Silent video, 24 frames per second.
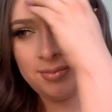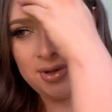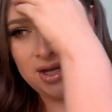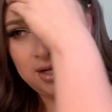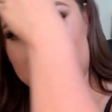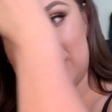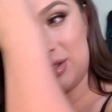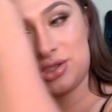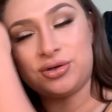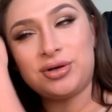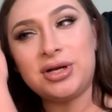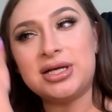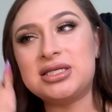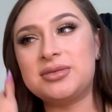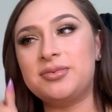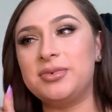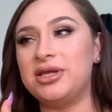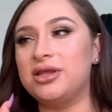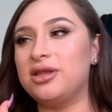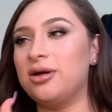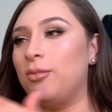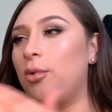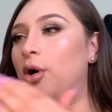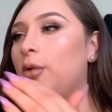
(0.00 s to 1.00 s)
Because trust me,
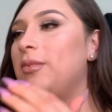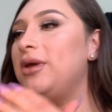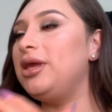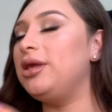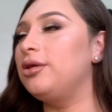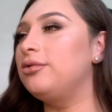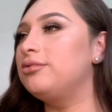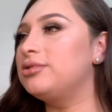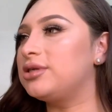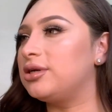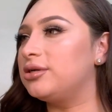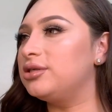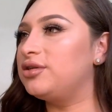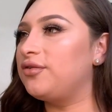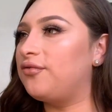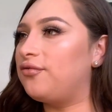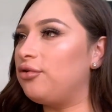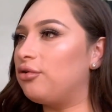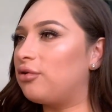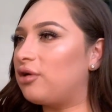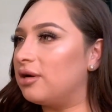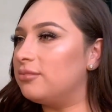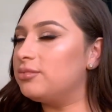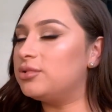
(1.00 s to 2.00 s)
the moment you start to
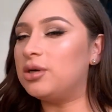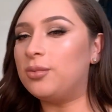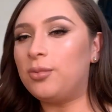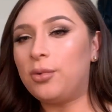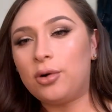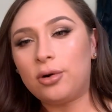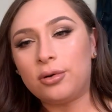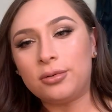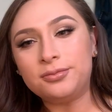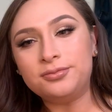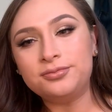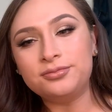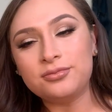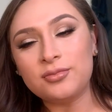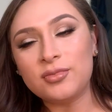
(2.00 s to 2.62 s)
feel comfortable